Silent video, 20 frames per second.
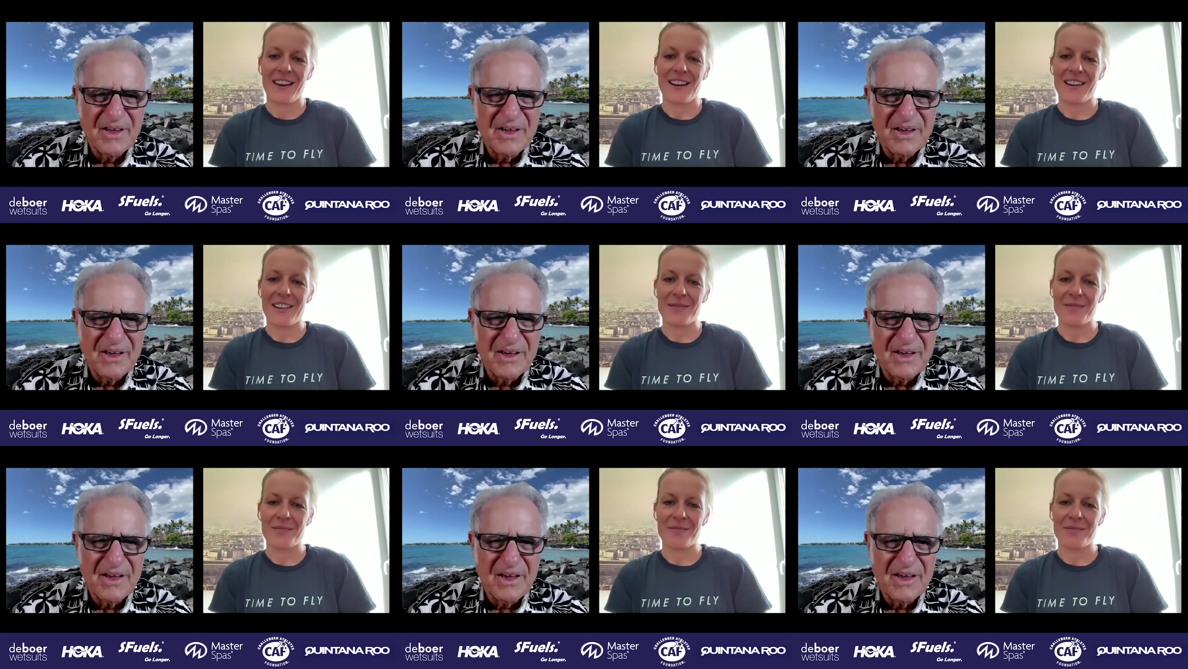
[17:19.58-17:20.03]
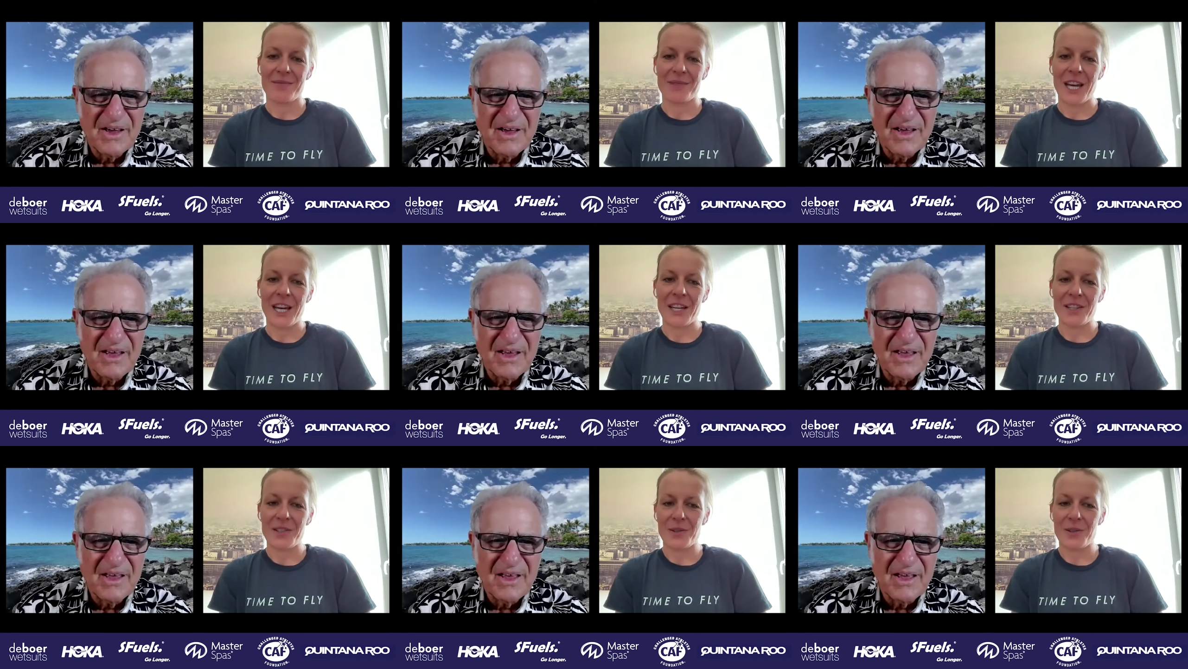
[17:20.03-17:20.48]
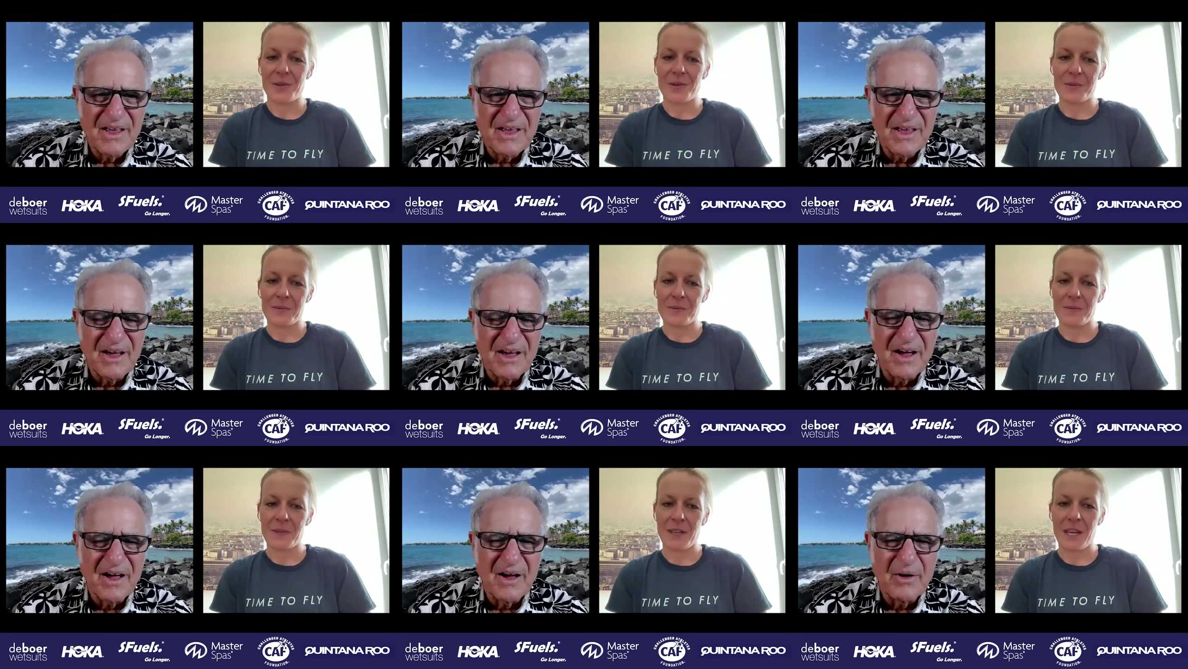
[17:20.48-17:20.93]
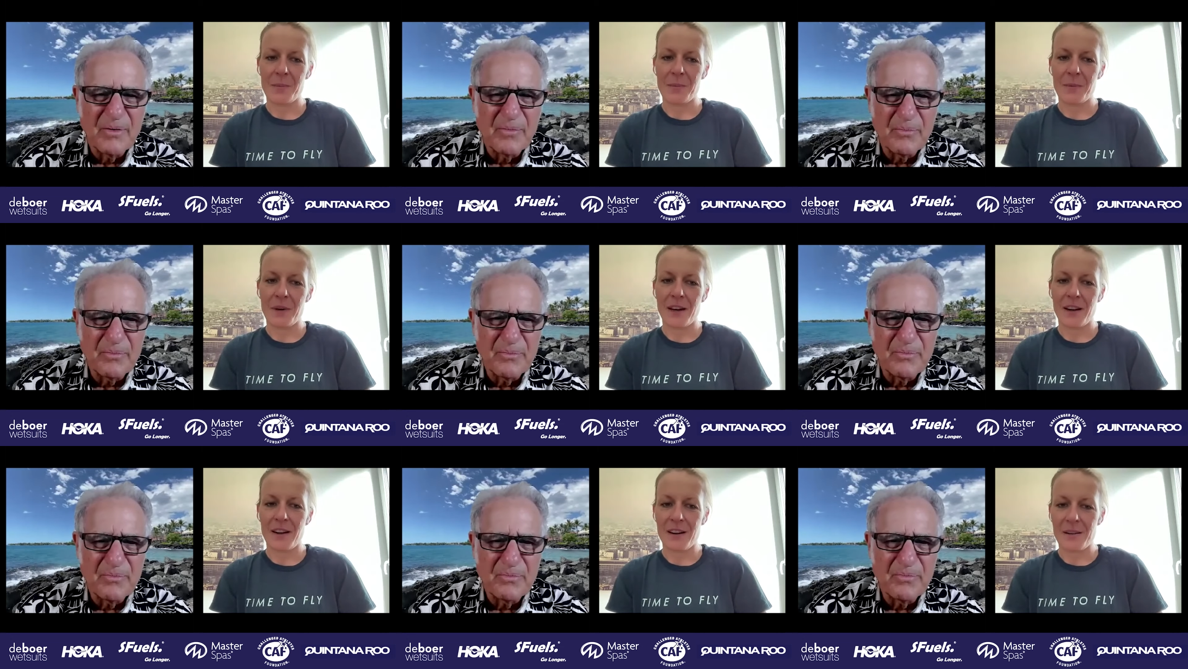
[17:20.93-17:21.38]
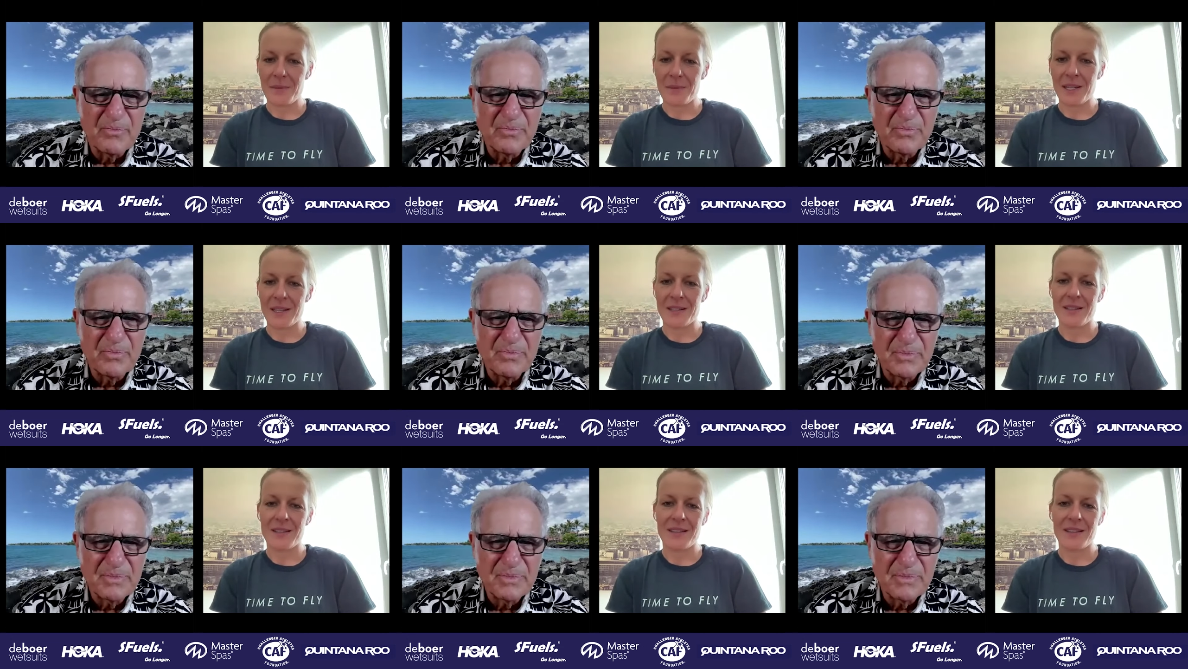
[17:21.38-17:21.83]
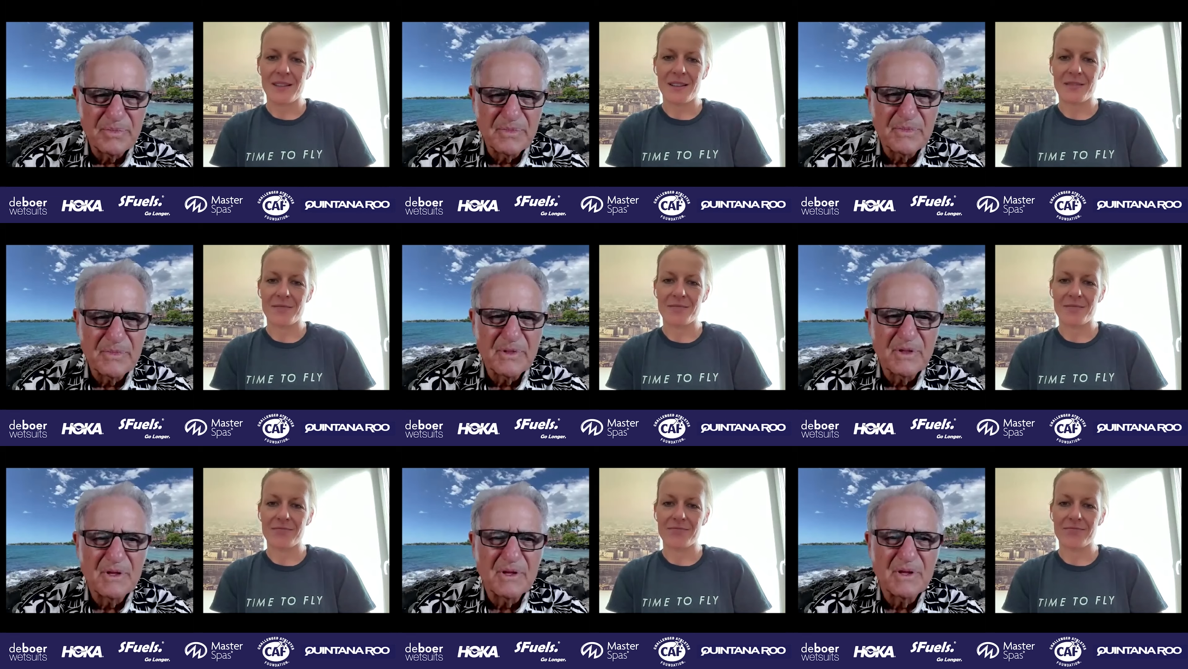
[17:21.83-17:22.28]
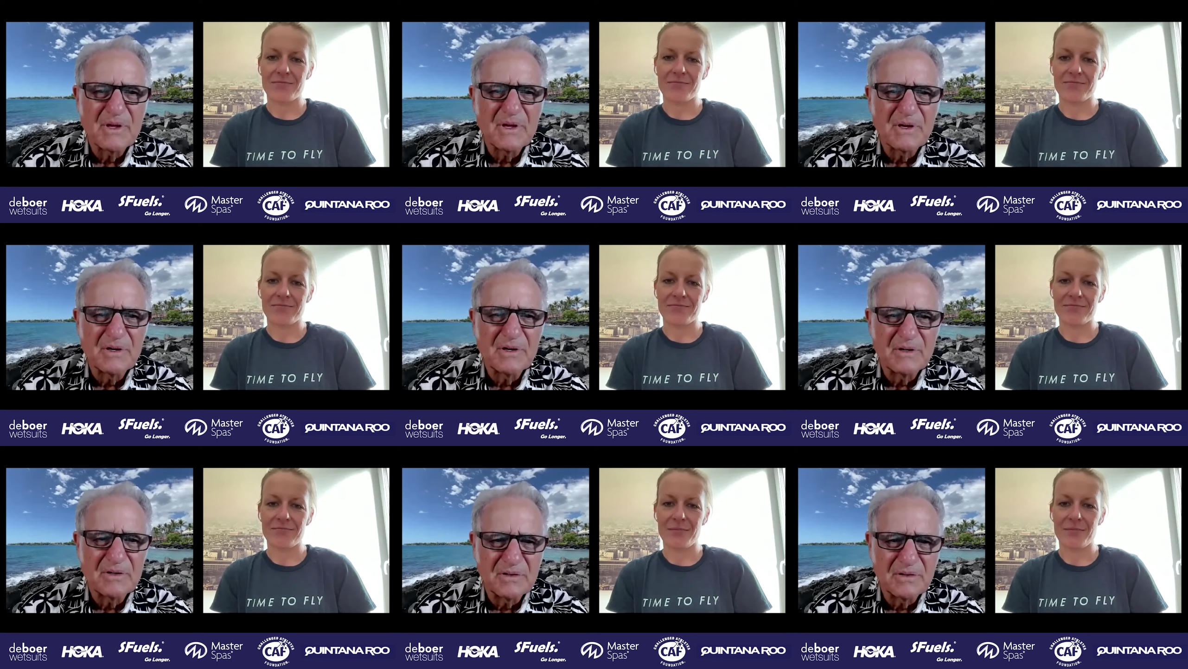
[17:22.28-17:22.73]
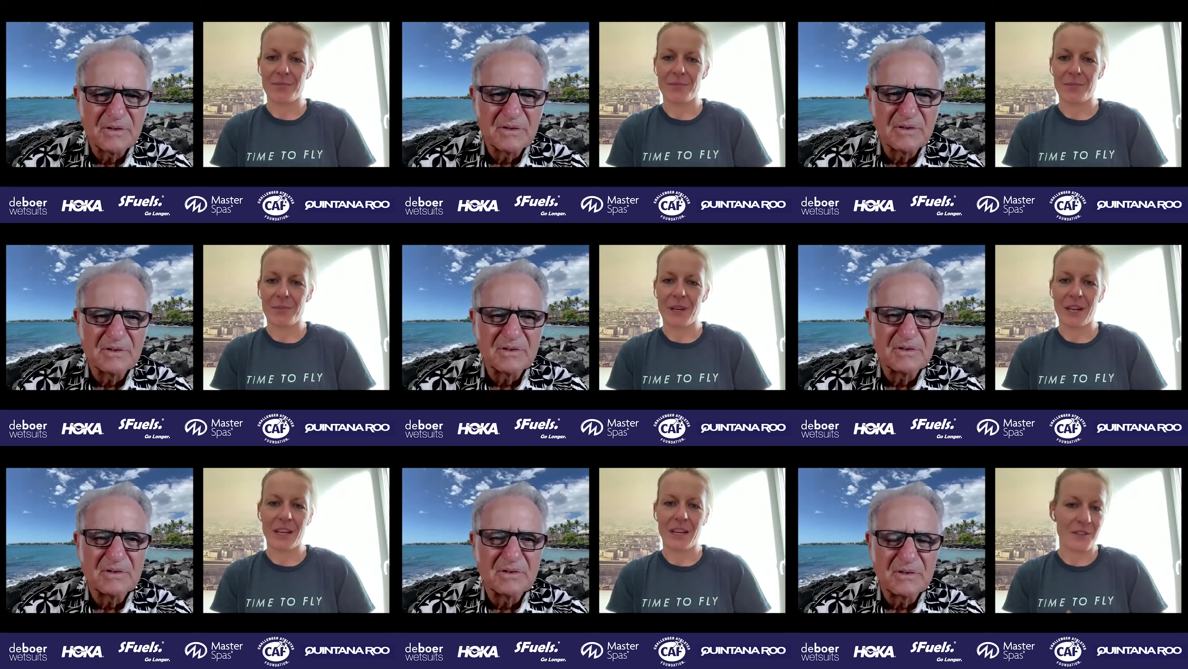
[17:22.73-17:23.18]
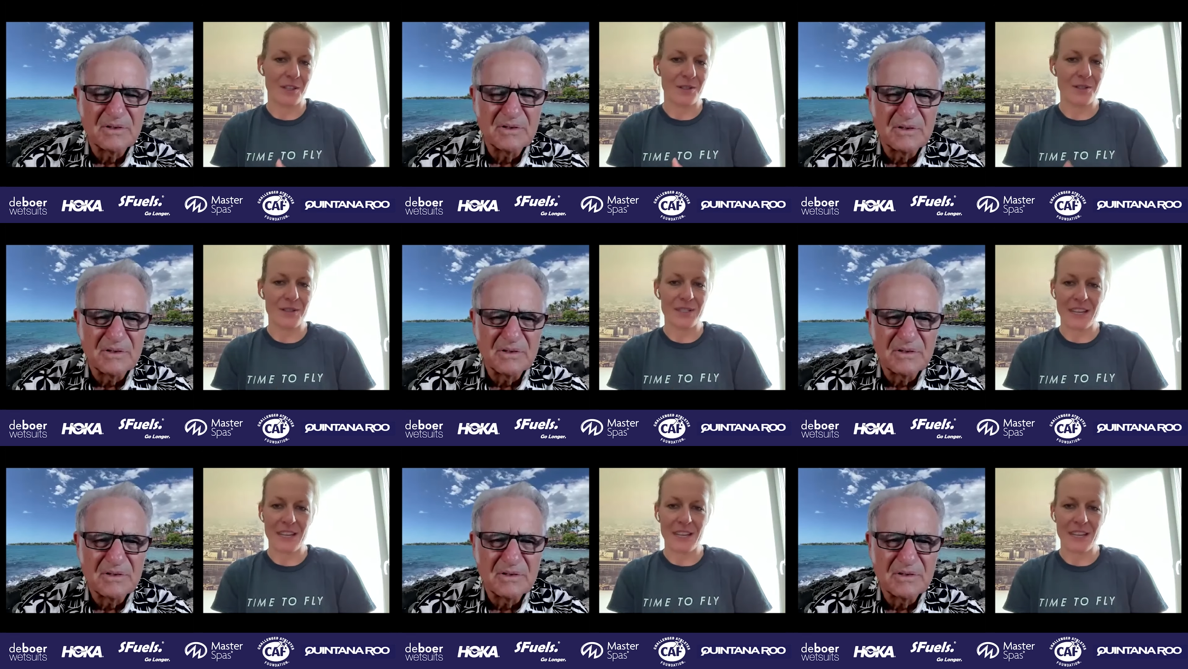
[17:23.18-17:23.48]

Speaker 1: um, yeah, to keep calm and um, believe in